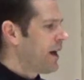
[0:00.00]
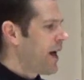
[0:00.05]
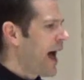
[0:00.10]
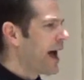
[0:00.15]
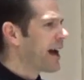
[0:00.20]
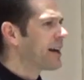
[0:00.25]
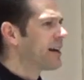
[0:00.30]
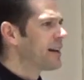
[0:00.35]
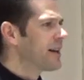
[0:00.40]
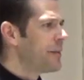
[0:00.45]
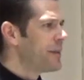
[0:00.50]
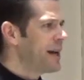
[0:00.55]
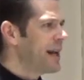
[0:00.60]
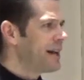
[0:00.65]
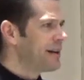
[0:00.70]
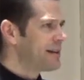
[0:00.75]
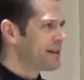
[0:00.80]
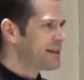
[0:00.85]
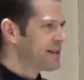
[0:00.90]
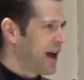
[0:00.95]
I can
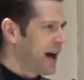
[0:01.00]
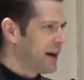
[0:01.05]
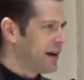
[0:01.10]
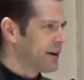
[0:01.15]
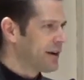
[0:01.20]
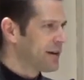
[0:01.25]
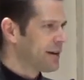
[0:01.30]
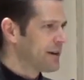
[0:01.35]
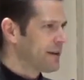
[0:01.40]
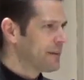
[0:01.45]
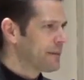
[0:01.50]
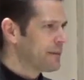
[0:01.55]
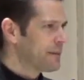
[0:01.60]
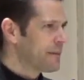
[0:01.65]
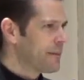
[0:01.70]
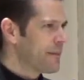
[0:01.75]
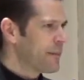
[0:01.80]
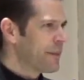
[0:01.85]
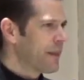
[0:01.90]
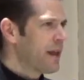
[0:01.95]
eliminate desire.
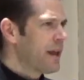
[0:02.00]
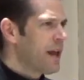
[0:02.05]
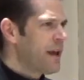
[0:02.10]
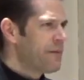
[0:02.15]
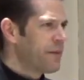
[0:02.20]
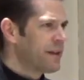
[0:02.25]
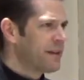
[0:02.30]
If